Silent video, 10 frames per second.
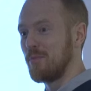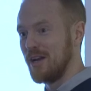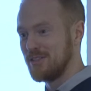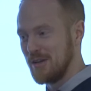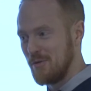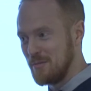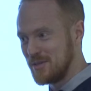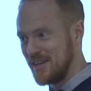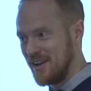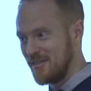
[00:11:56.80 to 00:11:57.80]
you the price on their
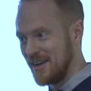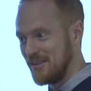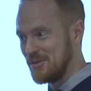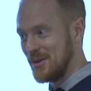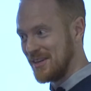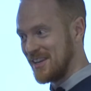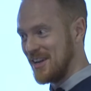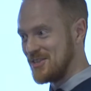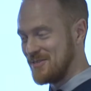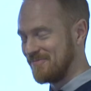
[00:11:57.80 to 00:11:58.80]
website, if that gives you an
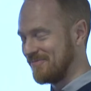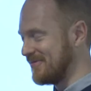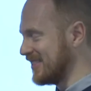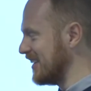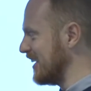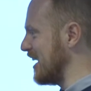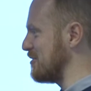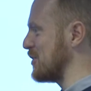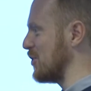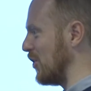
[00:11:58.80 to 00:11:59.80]
indication. You
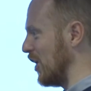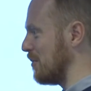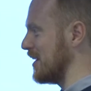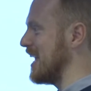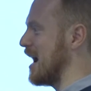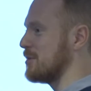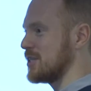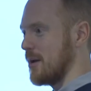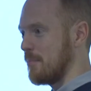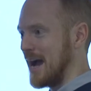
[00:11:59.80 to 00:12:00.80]
have to call up and get a
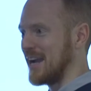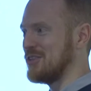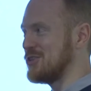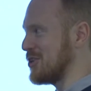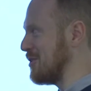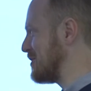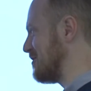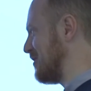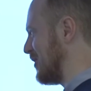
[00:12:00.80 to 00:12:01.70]
certain package chosen